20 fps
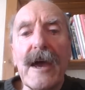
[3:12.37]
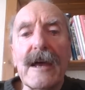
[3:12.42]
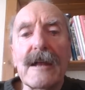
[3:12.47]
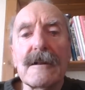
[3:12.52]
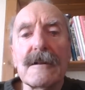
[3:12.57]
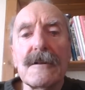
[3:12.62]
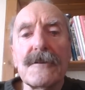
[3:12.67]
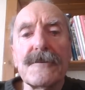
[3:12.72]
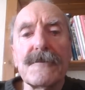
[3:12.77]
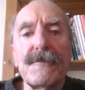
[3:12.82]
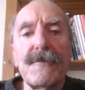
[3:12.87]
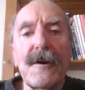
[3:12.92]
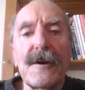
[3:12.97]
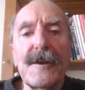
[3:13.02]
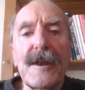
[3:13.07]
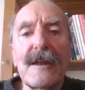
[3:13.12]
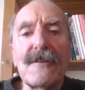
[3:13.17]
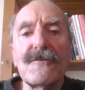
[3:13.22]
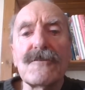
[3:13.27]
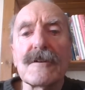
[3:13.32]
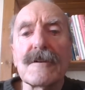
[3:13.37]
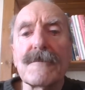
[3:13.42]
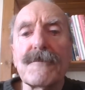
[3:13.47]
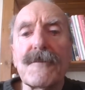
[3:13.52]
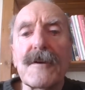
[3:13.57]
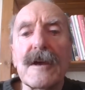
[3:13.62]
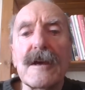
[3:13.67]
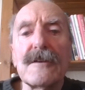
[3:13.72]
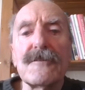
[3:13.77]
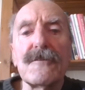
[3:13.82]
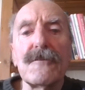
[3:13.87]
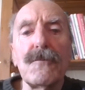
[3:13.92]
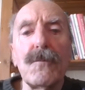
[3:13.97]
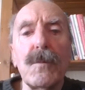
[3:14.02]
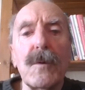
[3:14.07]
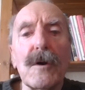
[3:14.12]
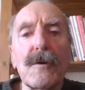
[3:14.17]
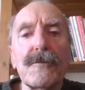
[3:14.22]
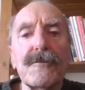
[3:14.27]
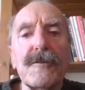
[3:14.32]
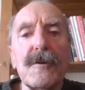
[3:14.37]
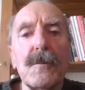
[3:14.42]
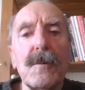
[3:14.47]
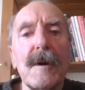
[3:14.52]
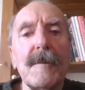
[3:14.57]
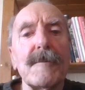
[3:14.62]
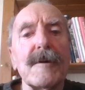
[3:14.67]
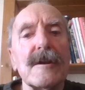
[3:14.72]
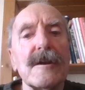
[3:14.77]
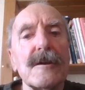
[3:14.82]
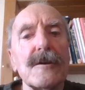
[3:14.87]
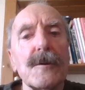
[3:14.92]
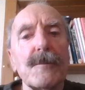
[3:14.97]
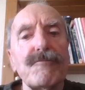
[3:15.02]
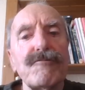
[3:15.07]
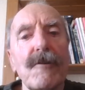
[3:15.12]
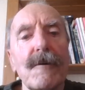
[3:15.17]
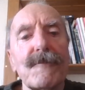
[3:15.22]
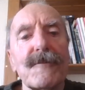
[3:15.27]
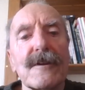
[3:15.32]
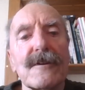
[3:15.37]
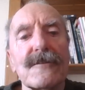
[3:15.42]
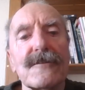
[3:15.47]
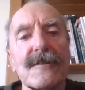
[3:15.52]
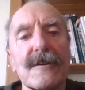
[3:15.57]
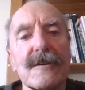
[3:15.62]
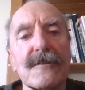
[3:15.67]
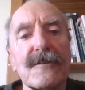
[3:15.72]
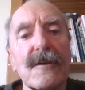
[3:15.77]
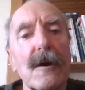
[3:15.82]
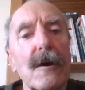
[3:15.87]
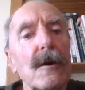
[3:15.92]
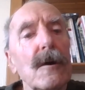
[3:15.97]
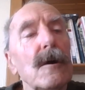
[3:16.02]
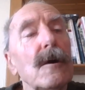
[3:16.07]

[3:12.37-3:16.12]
handled the financial affairs of wealthy women in the provinces